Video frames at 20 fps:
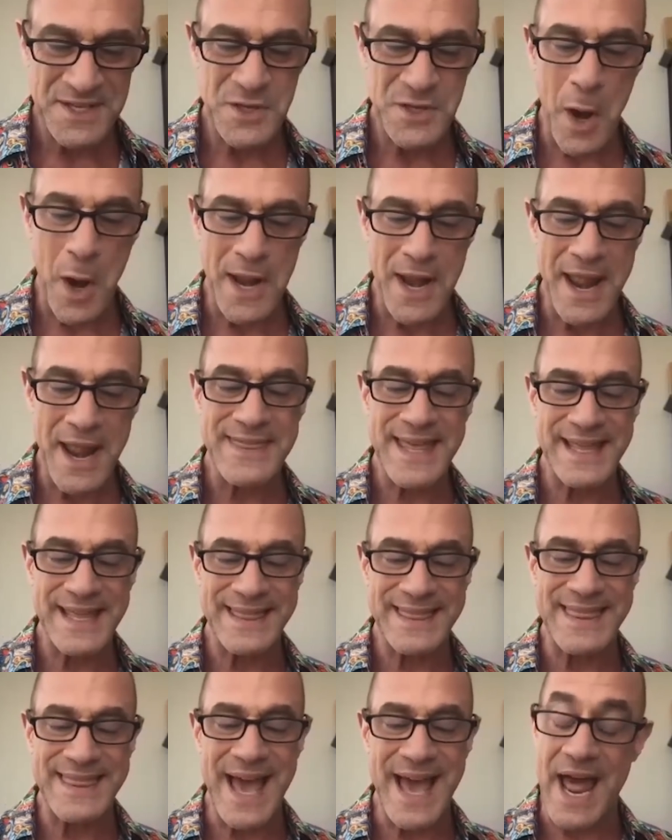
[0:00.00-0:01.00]
You know, and I
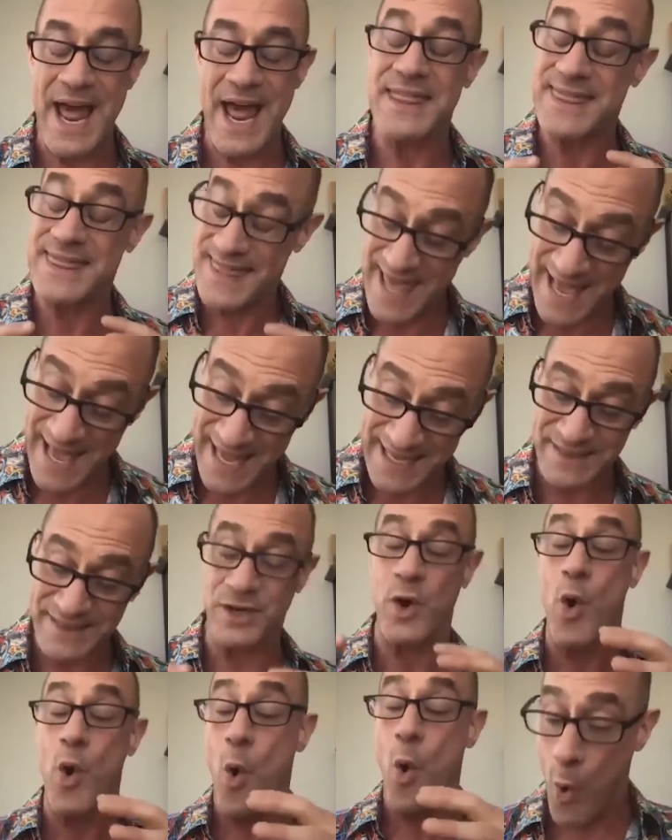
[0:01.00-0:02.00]
think that, I think at the
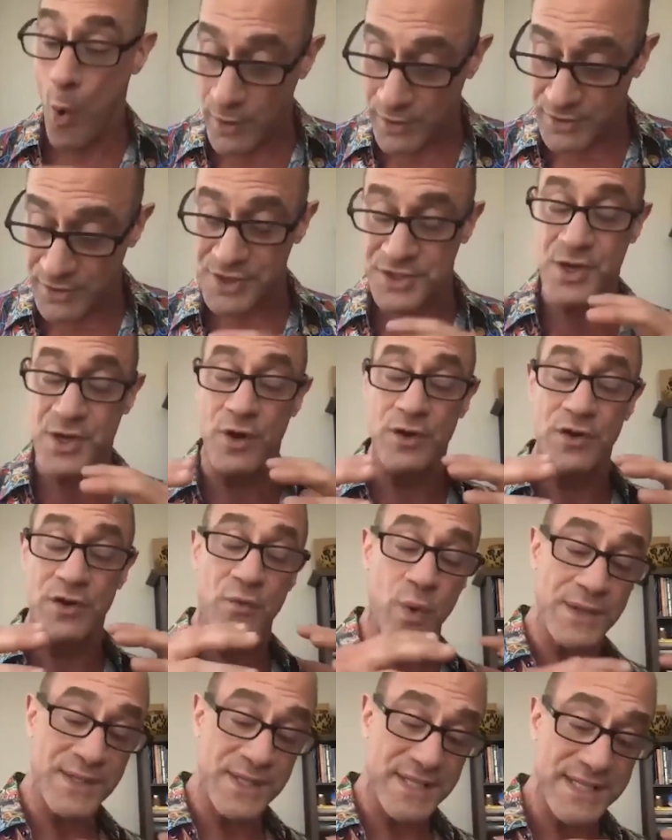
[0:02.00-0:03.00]
cornerstone of
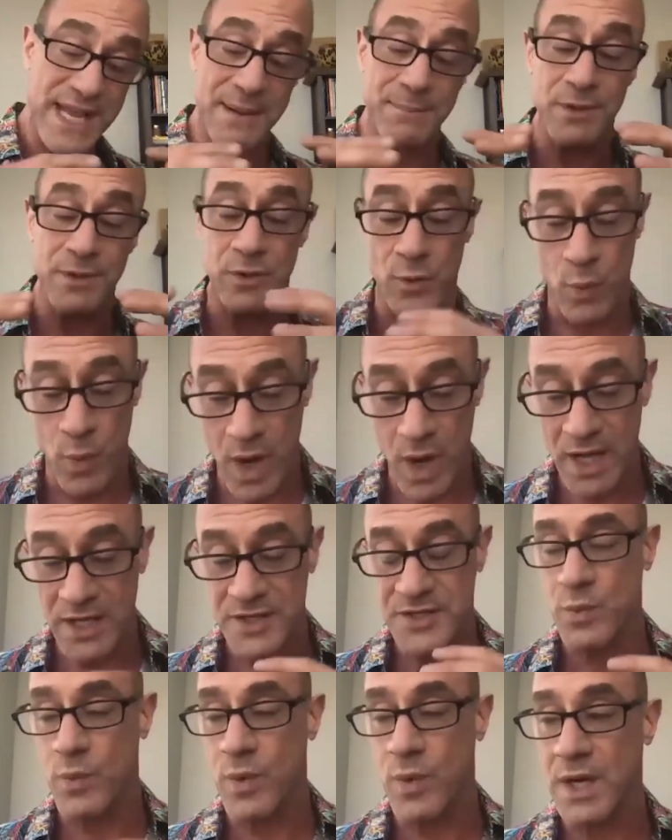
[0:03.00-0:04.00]
what Stabler
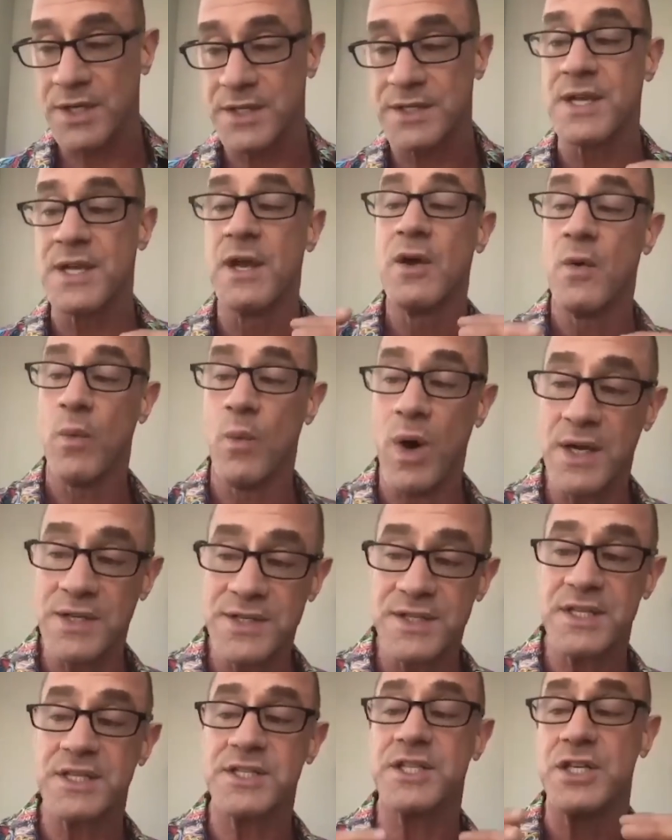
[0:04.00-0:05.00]
was
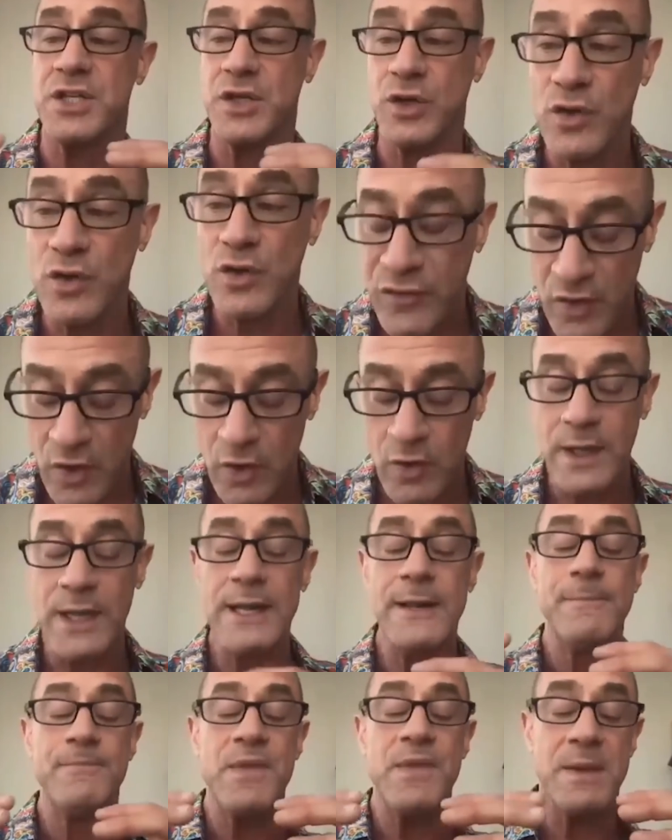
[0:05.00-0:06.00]
this youthful
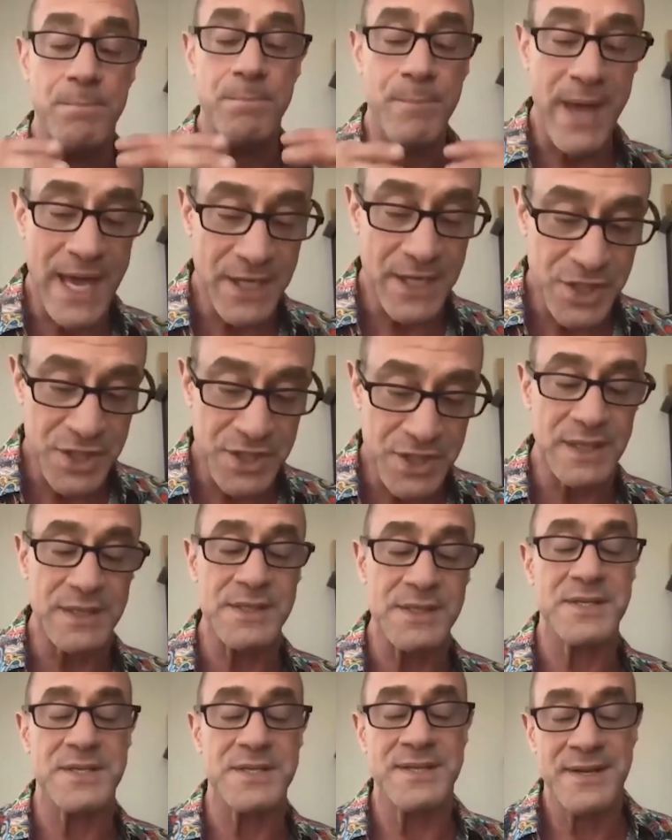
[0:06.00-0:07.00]

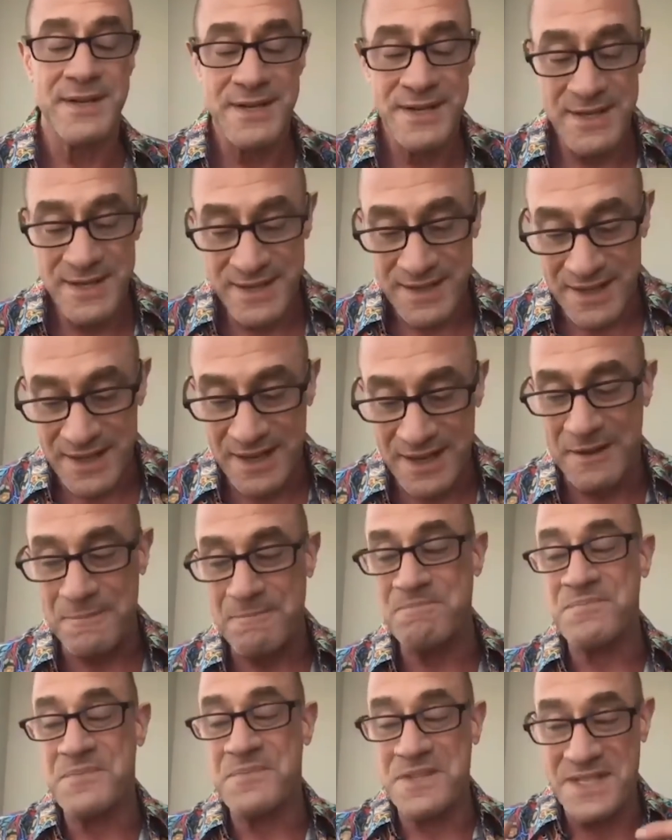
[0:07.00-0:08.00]
impatience,
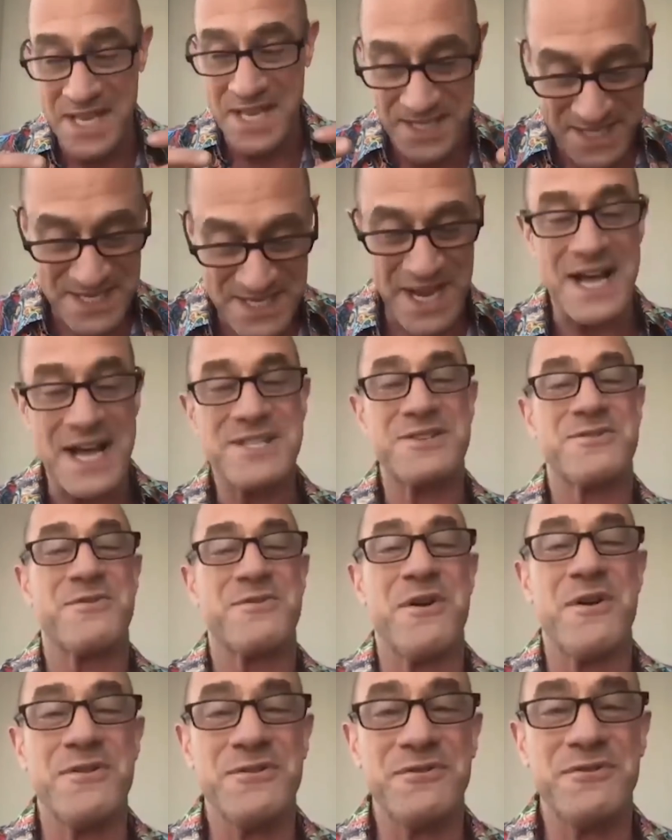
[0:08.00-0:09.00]

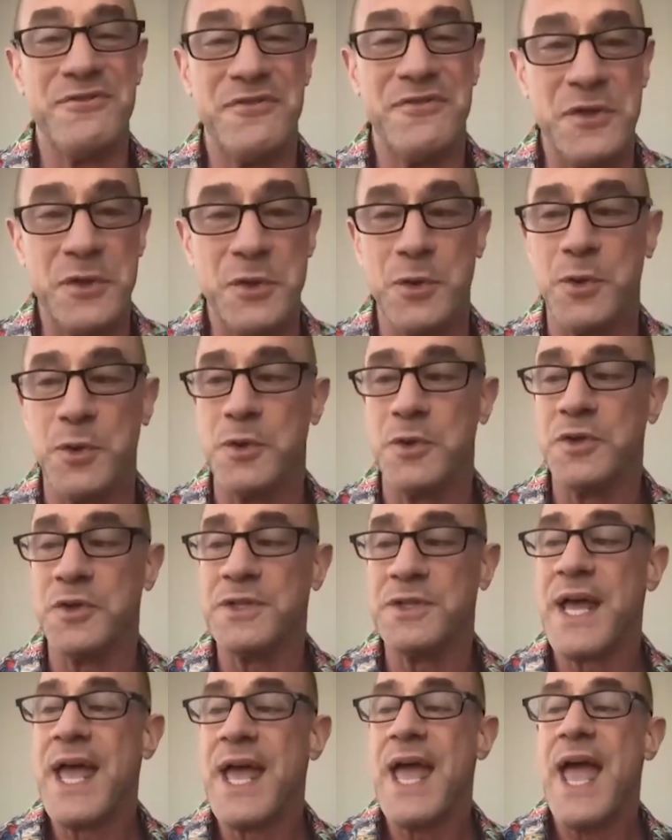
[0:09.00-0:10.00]
testosterone
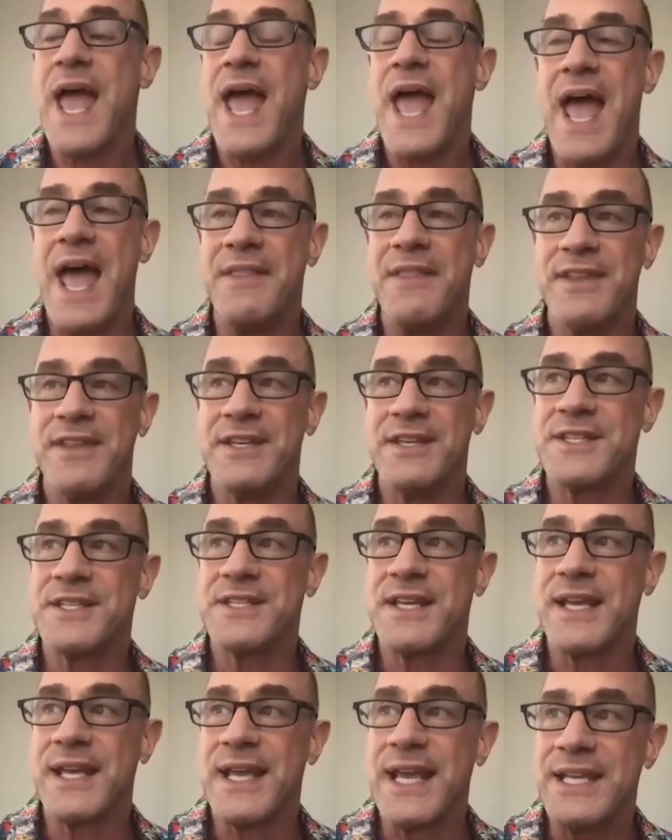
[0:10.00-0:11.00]
fueled, and
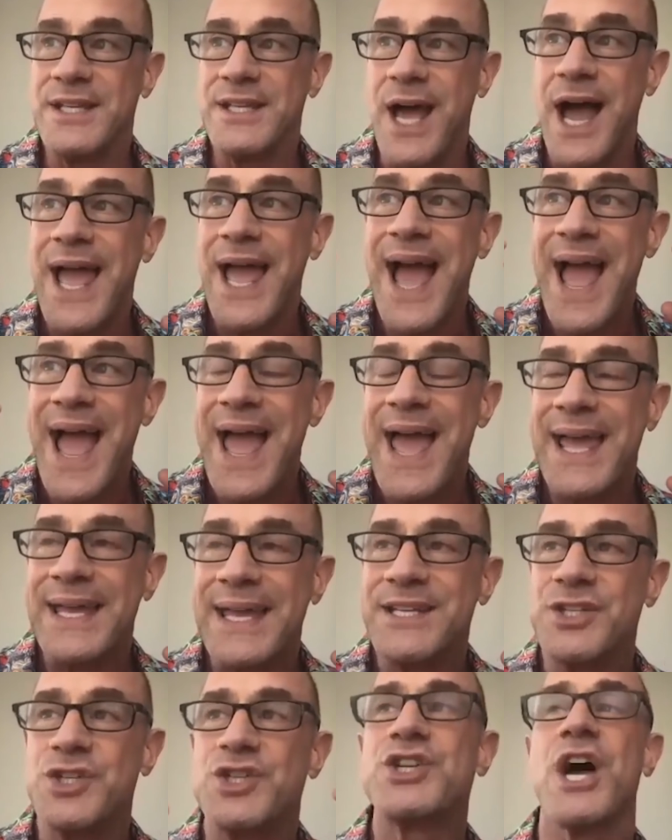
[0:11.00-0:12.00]
this
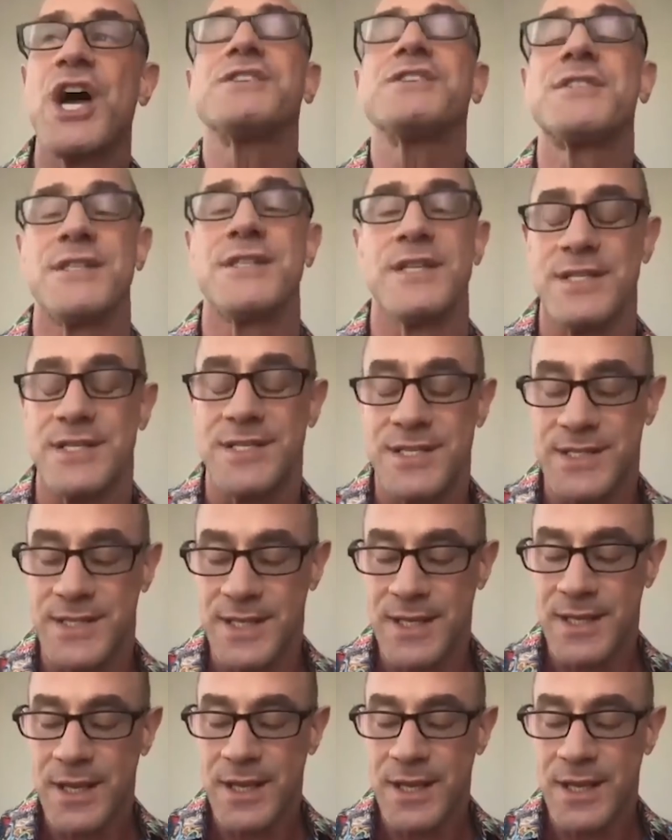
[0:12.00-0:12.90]
injustice